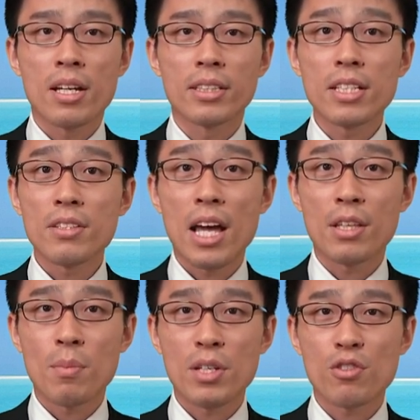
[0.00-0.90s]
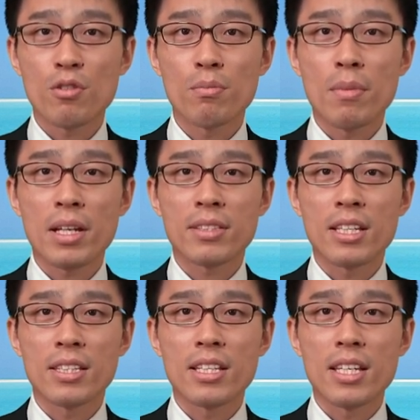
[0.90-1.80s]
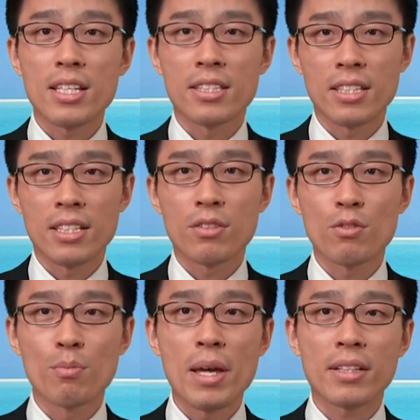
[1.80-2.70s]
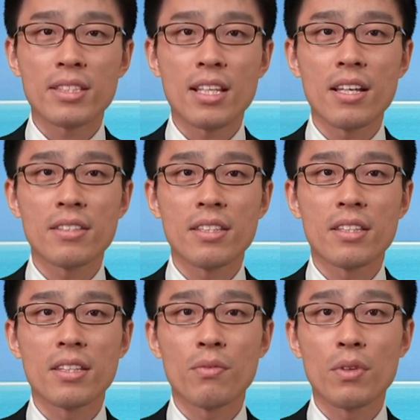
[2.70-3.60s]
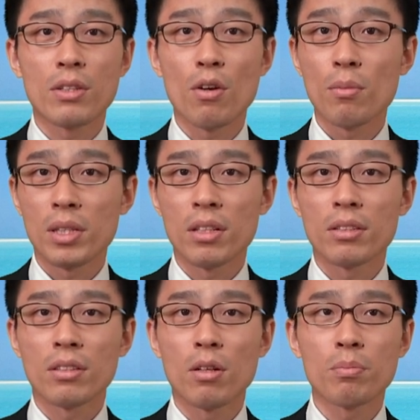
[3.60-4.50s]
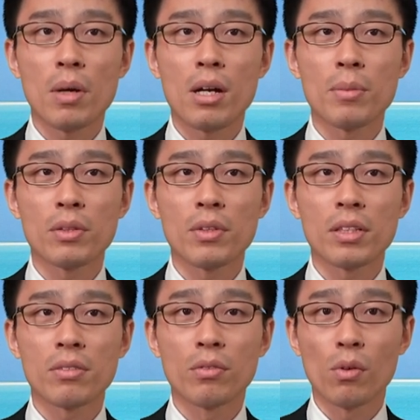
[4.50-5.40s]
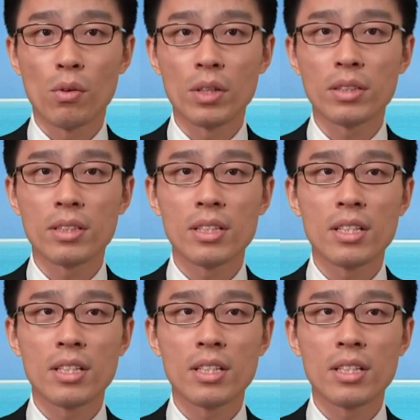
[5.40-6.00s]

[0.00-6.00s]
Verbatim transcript: This animation makes it easy to make sense the phenomena of parametric rolling.